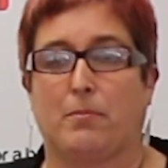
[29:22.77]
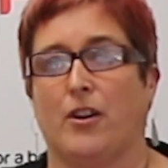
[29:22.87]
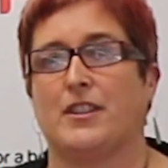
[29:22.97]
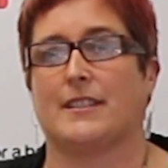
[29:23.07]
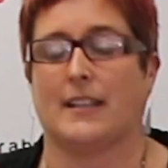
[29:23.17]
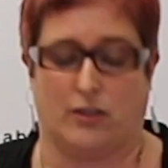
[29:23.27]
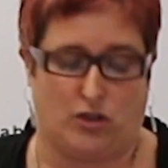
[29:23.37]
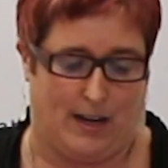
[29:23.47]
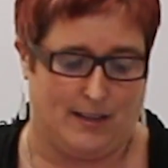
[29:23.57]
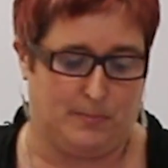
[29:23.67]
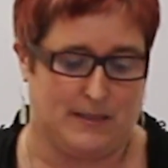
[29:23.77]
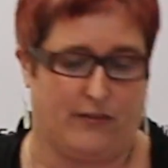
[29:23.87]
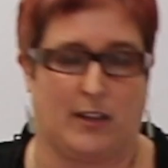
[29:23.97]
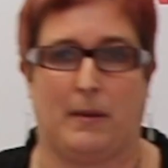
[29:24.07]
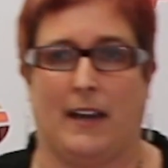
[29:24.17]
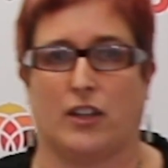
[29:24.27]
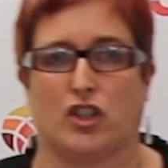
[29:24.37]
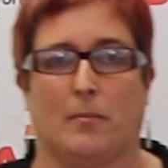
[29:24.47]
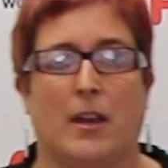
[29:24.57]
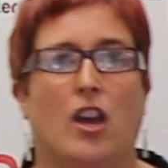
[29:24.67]
protesting the Trans-Pacific
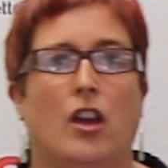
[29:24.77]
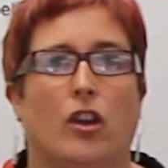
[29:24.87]
Partnership,